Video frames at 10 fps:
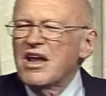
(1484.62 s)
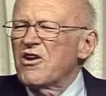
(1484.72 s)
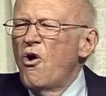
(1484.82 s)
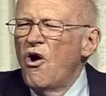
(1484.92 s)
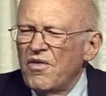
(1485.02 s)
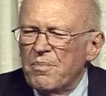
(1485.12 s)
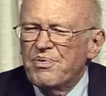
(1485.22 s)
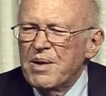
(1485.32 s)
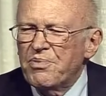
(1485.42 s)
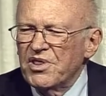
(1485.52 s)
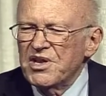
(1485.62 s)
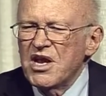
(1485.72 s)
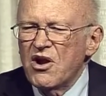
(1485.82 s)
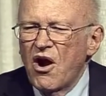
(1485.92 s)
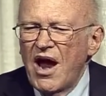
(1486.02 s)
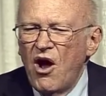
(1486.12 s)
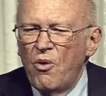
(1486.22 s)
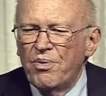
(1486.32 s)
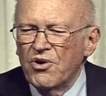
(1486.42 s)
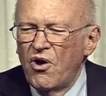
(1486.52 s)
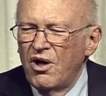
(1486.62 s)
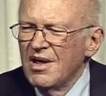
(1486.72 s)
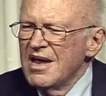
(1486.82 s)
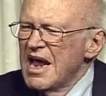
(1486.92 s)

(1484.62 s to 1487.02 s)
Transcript: and all the people that need our help and all.